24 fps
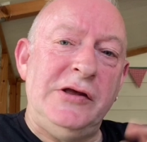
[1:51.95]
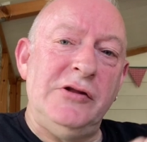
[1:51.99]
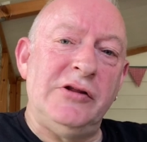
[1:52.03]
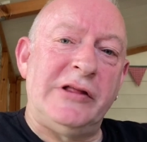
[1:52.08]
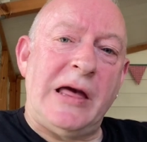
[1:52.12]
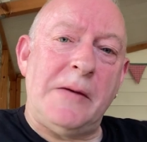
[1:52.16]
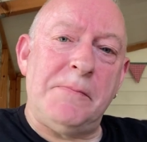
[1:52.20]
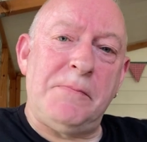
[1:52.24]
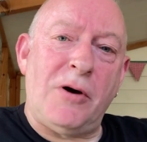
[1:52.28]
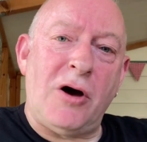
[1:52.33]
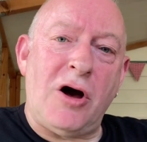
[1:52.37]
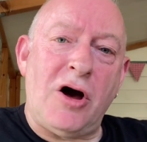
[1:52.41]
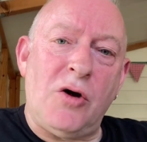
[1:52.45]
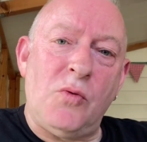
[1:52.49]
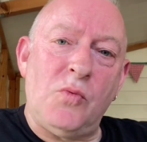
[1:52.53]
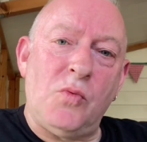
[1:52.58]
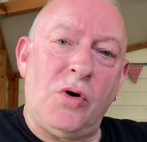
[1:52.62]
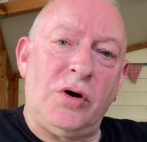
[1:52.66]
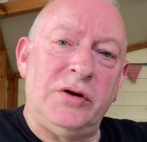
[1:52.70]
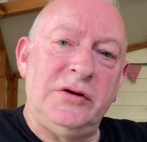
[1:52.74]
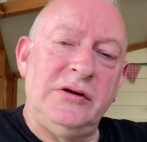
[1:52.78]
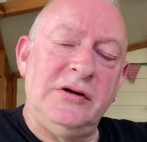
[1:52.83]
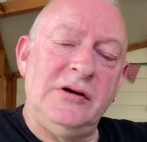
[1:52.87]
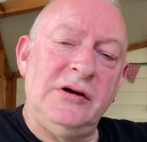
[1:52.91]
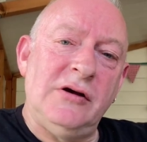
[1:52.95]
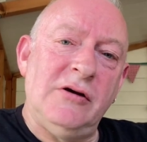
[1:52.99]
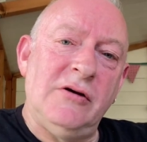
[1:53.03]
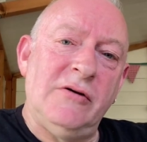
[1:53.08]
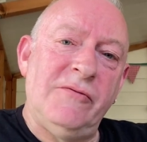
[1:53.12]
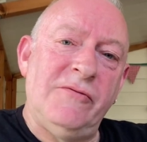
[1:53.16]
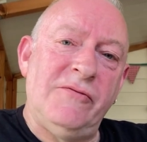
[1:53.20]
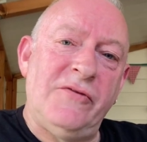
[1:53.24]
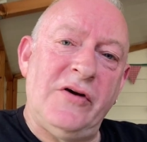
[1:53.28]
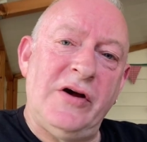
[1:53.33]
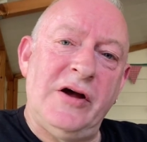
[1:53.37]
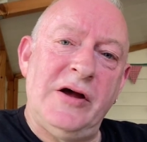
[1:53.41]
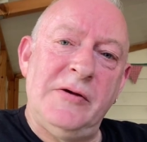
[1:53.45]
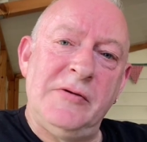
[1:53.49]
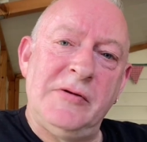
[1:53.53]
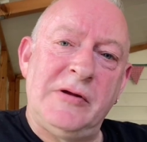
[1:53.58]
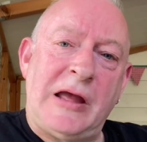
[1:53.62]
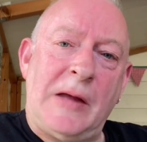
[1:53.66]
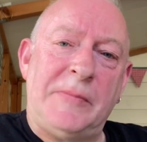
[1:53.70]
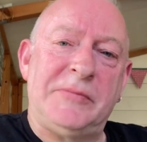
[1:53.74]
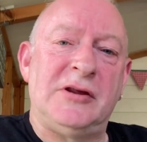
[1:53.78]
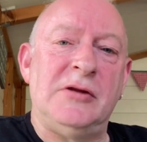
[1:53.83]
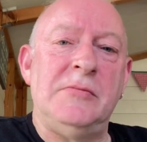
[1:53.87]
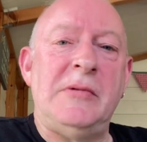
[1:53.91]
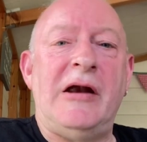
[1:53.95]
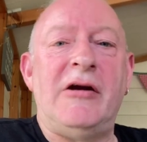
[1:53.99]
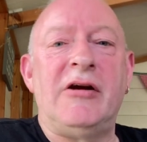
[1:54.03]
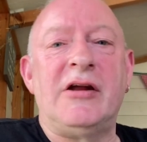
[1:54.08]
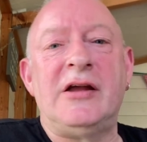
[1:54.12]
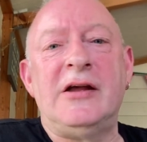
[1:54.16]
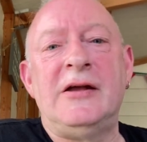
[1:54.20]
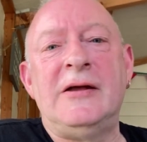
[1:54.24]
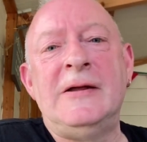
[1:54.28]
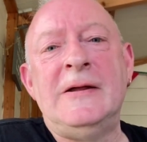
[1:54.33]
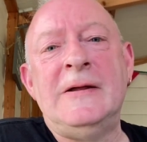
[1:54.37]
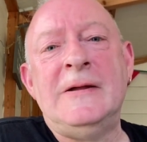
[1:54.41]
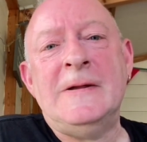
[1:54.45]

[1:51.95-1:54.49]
you'll get part 1 of Captain America